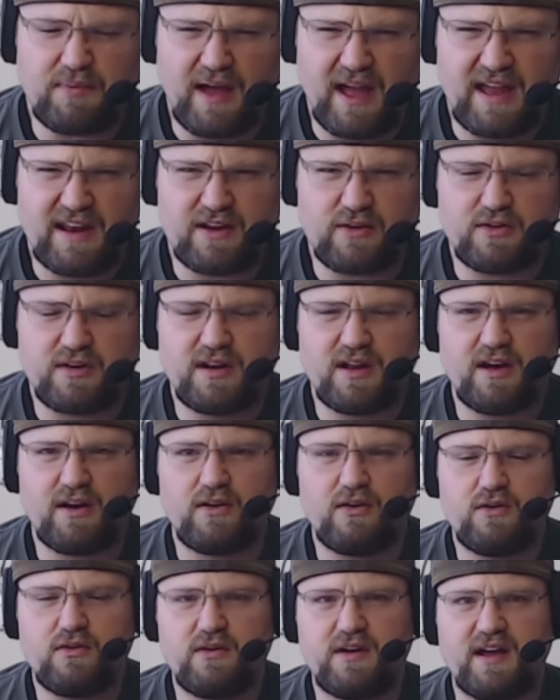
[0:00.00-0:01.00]
I don't
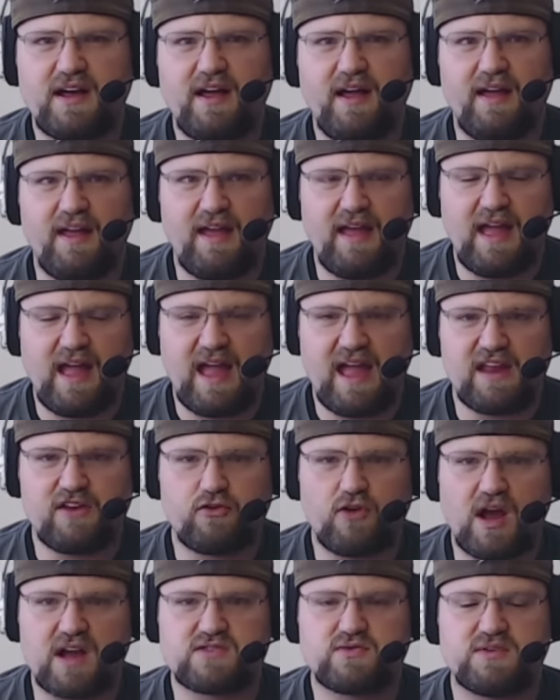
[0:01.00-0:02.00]
know. Uh,
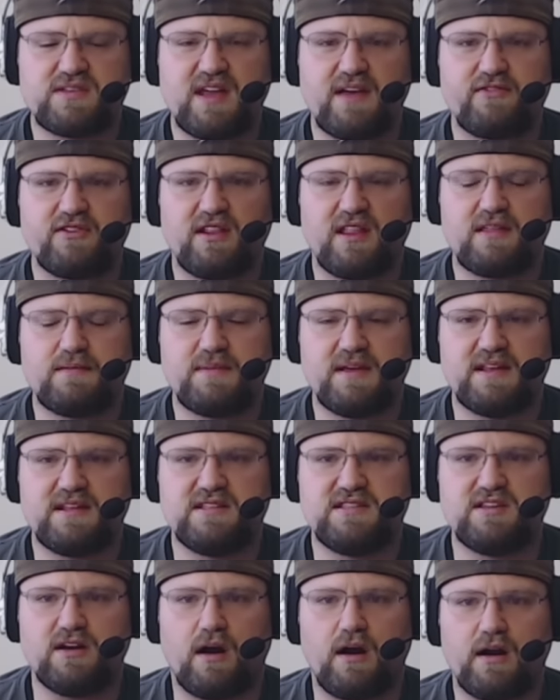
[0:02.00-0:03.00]
Aatrox would definitely be
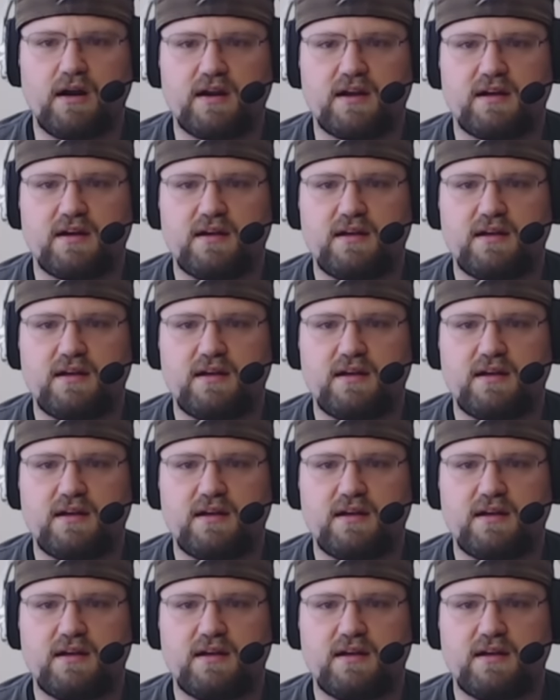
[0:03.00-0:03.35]
dark.